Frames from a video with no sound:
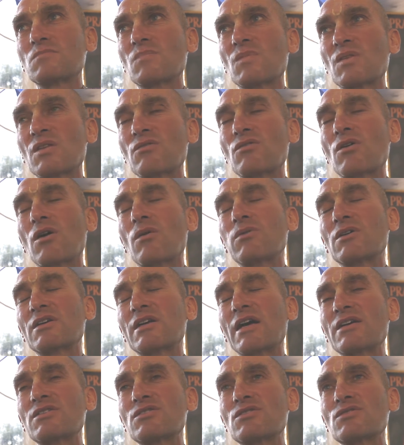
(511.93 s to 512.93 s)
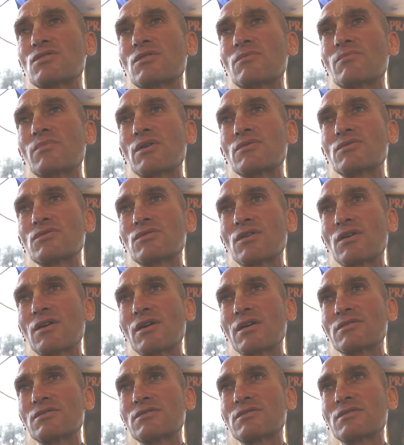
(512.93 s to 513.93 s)
there are obligations on both
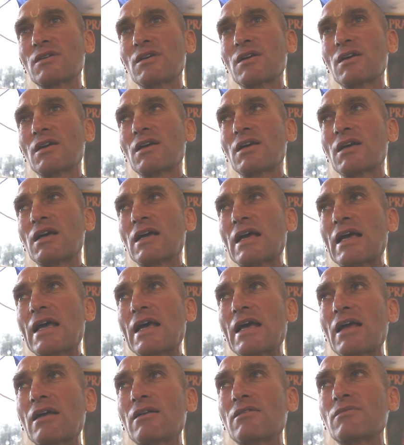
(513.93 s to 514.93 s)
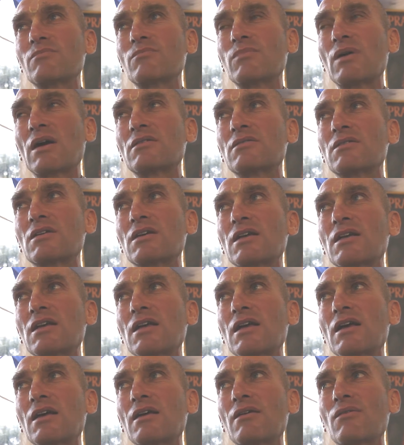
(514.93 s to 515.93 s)
sides, but
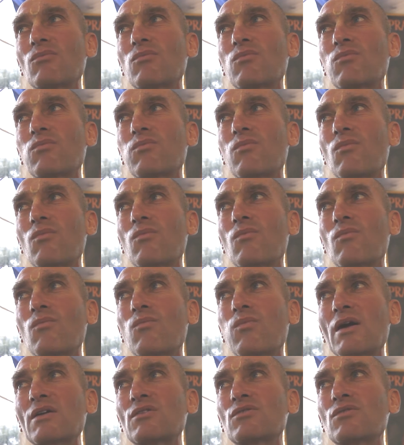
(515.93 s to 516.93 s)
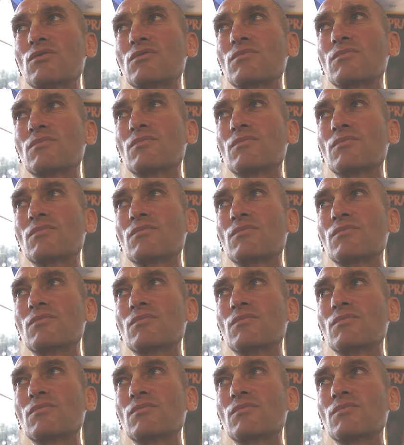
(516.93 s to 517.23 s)
one could,